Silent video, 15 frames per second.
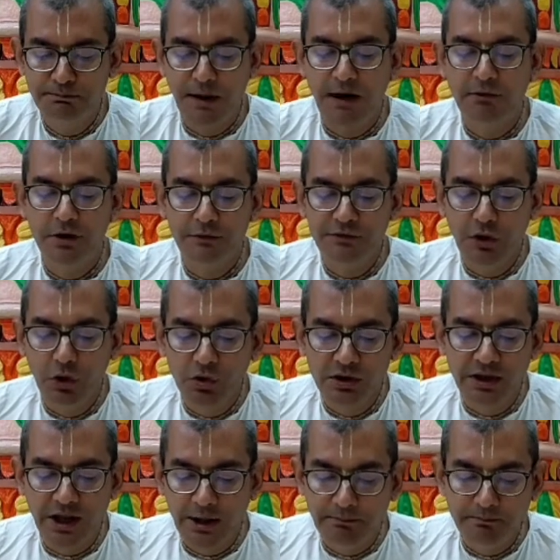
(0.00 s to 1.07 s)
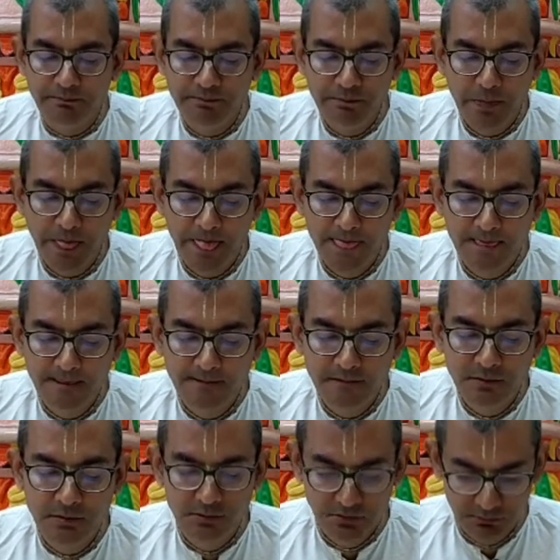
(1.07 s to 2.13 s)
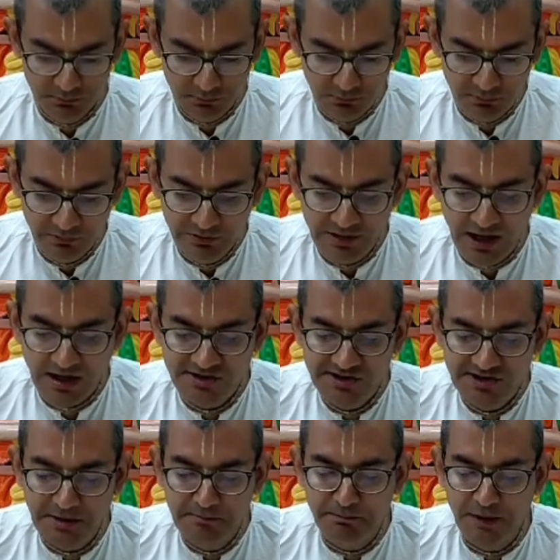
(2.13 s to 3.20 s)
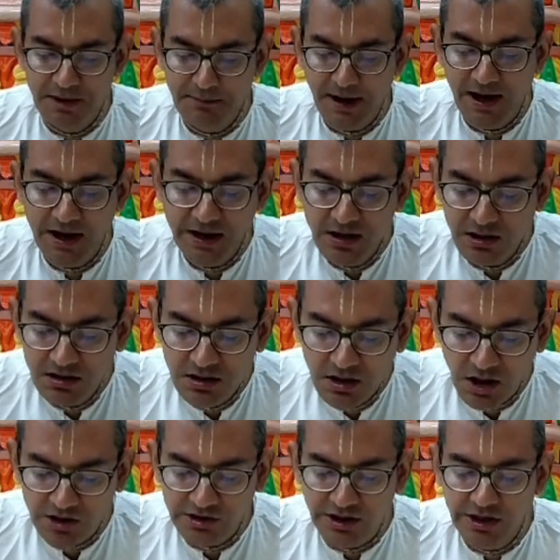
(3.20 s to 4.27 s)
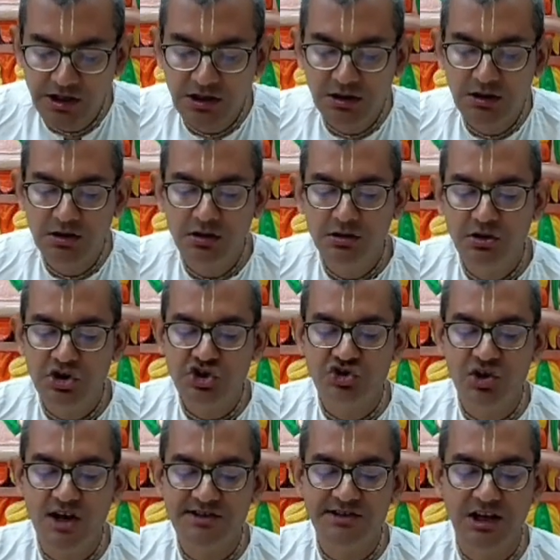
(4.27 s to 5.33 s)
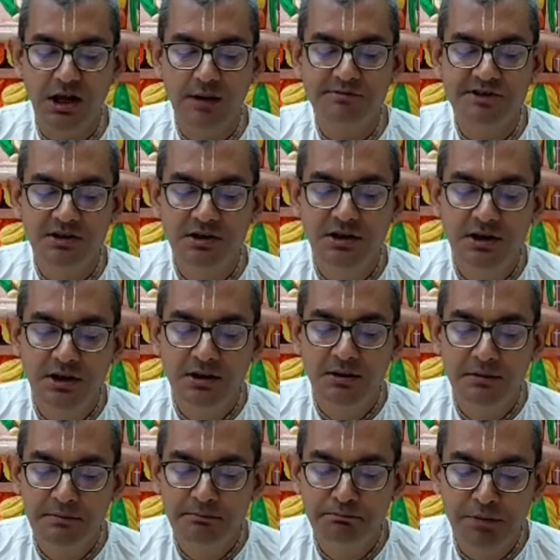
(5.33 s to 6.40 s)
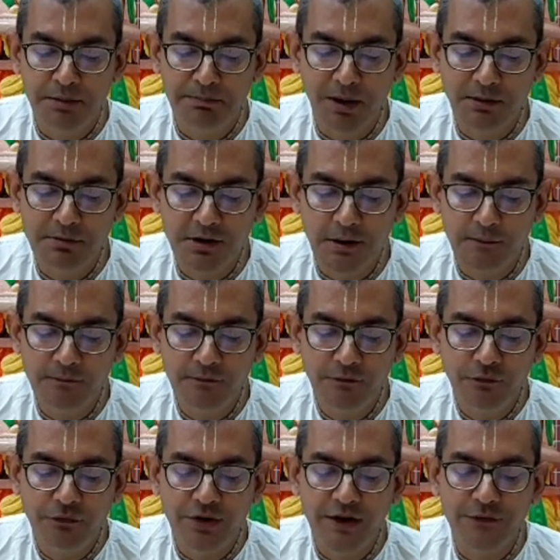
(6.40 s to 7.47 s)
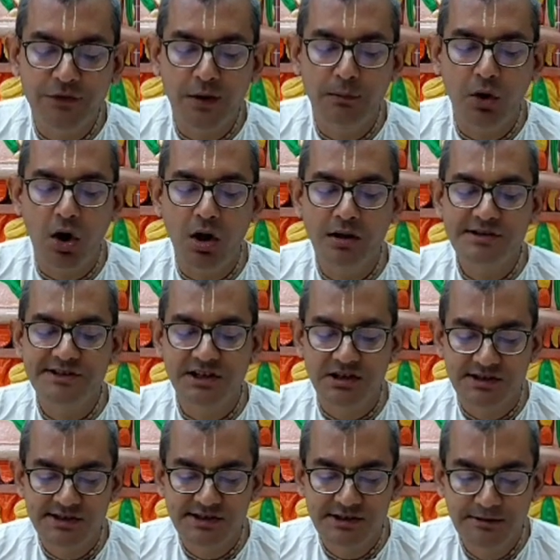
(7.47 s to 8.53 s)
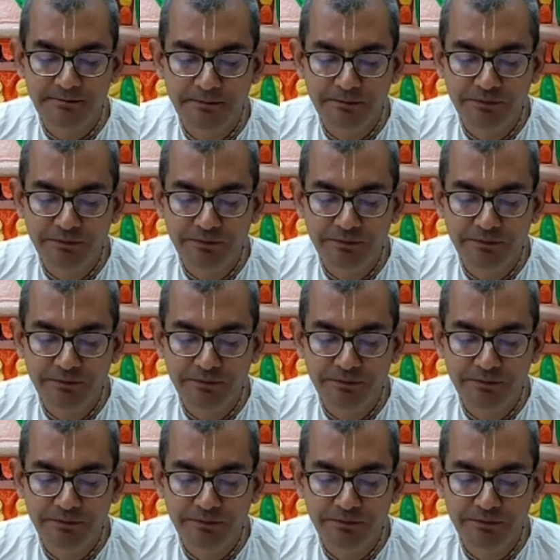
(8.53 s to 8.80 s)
power of the holy name, that simply by uttering Krishna's names, people become free from all sins.